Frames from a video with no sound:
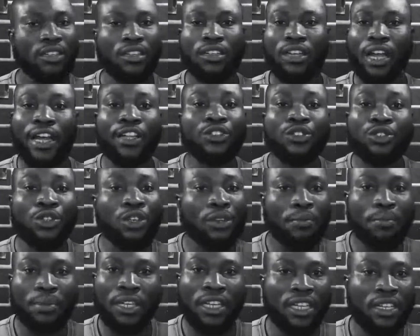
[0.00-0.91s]
and you don't
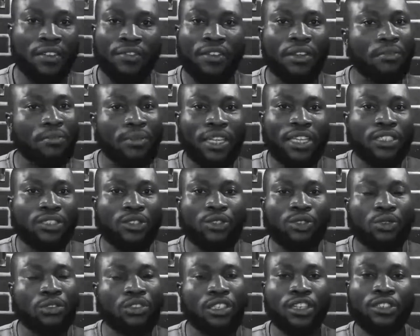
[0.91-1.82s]
believe Him, there's
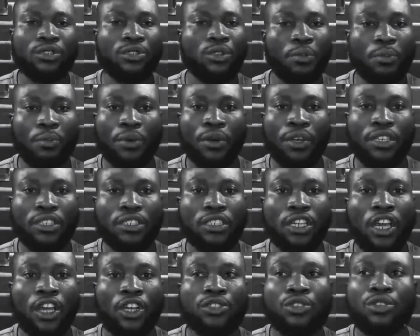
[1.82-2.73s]
no point.
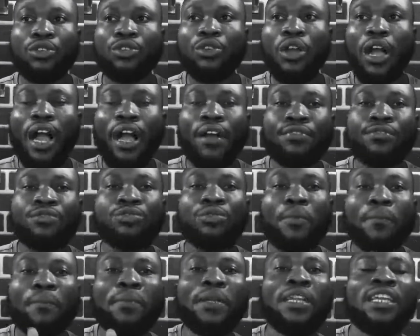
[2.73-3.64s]
So you have to
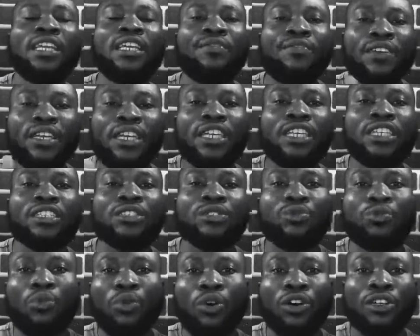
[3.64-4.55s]
believe in His
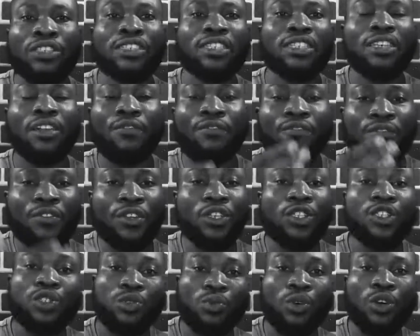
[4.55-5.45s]
works, in the
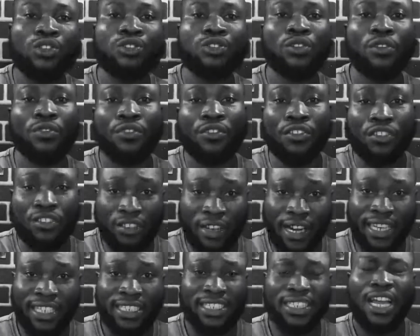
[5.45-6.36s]
finished works of
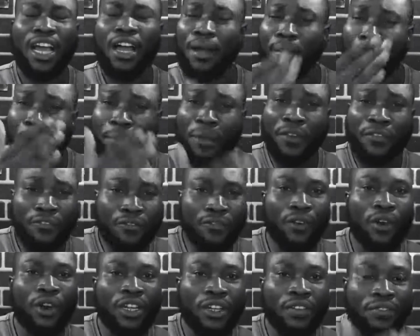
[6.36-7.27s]
Christ,
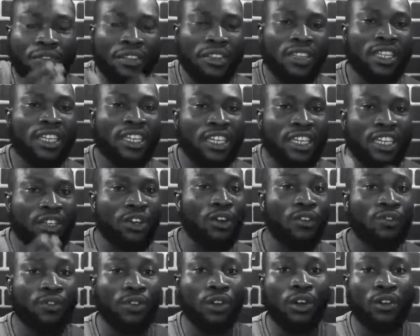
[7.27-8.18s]
before even thinking
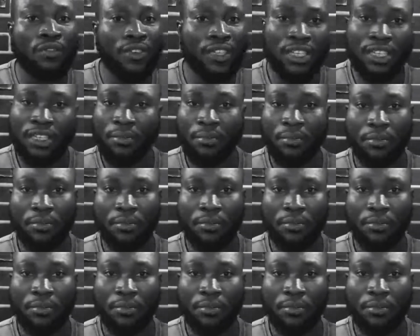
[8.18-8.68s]
of loving Him.